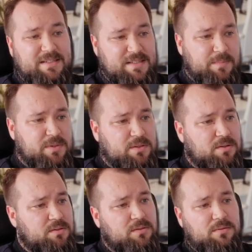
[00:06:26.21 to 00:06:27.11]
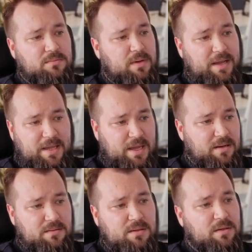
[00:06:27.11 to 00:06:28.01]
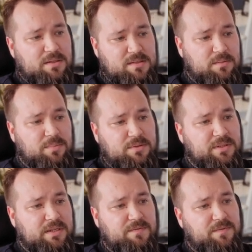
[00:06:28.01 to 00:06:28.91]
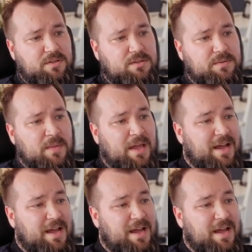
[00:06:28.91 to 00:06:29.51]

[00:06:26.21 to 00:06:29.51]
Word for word: Accepted on, again, a simple date field.